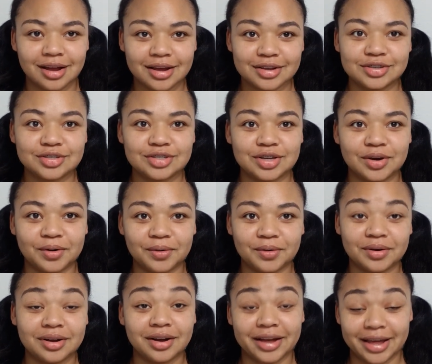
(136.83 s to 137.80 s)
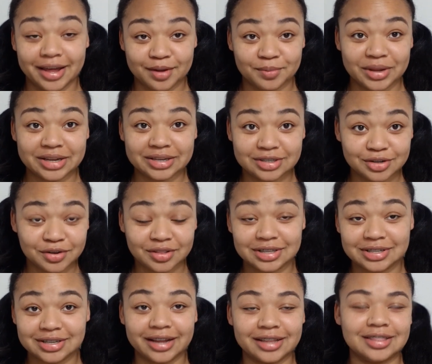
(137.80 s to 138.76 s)
So, okay, because you know, the
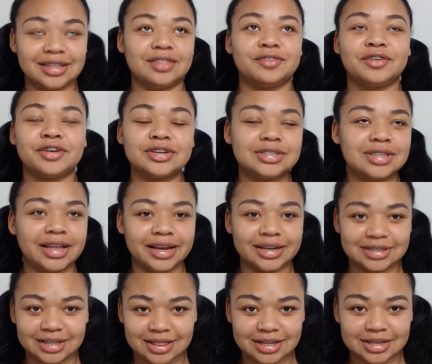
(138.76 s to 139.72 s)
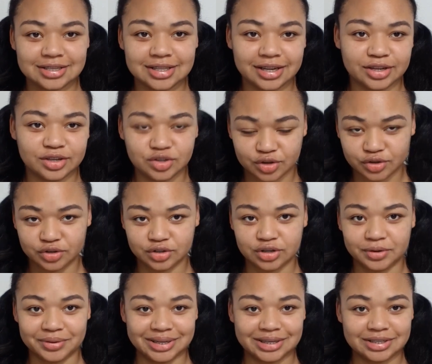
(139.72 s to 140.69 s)
second thing, the first thing is that these things are
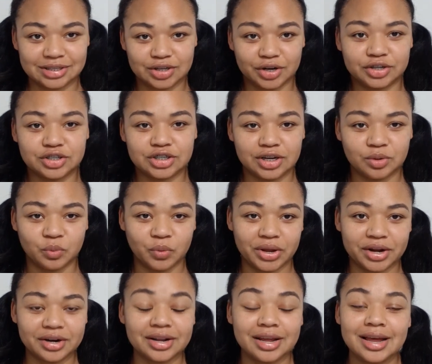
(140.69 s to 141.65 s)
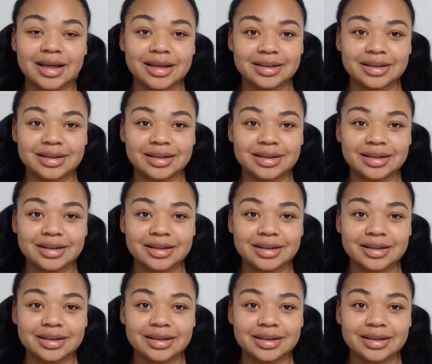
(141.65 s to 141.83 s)
usually really starchy and weird.